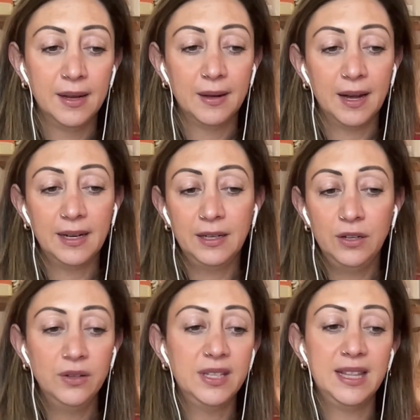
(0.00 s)
And in
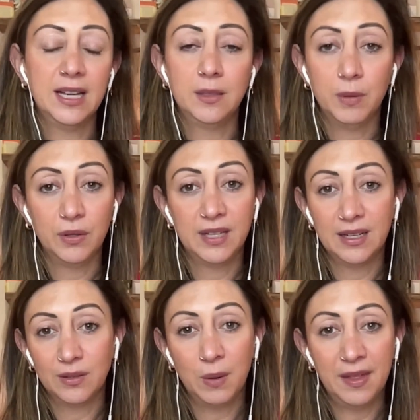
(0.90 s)
using the
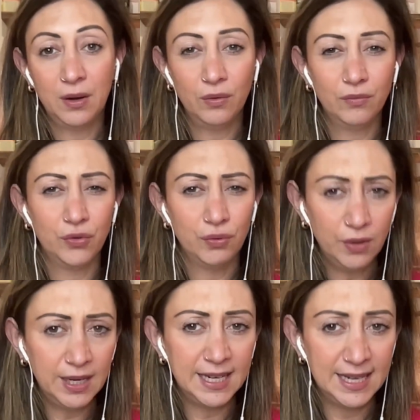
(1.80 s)
antibiotics where they're not
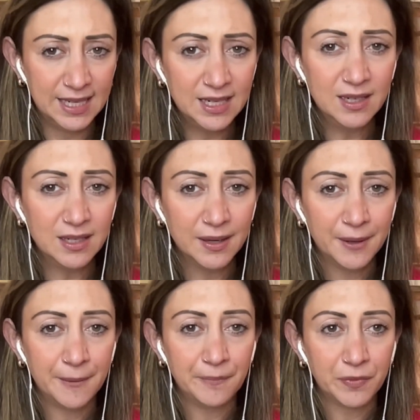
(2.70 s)
truly needed,
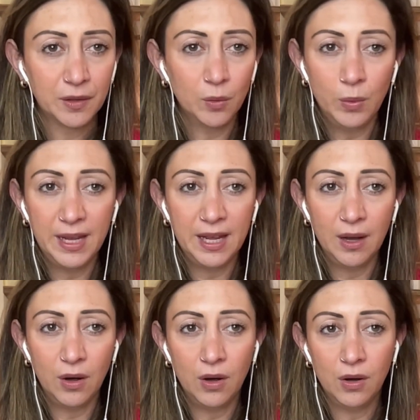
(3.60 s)
we
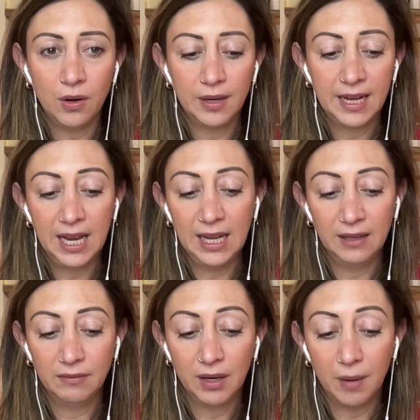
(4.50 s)
are
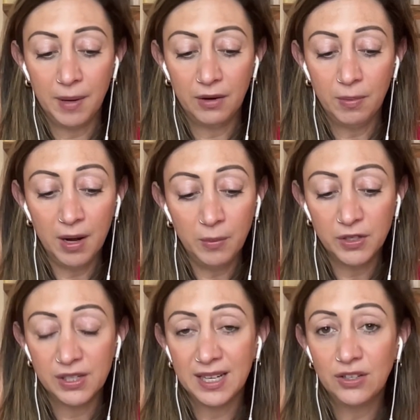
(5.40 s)
killing the gut microbiome,
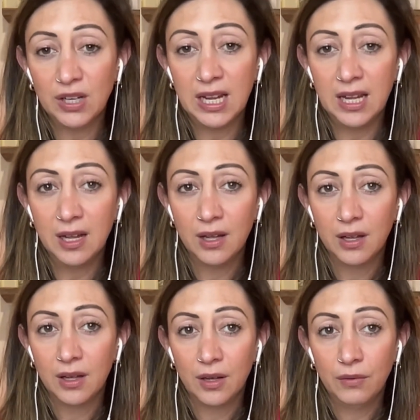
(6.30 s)
which essentially
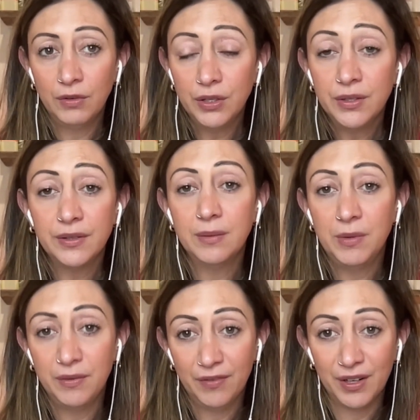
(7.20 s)
reduces
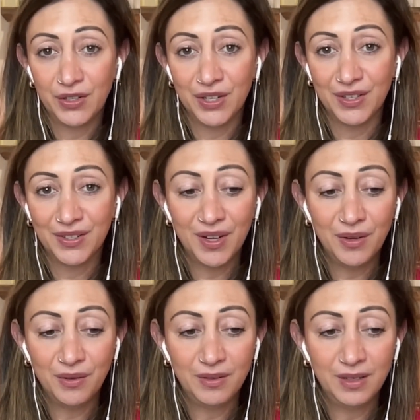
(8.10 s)
immune function. So,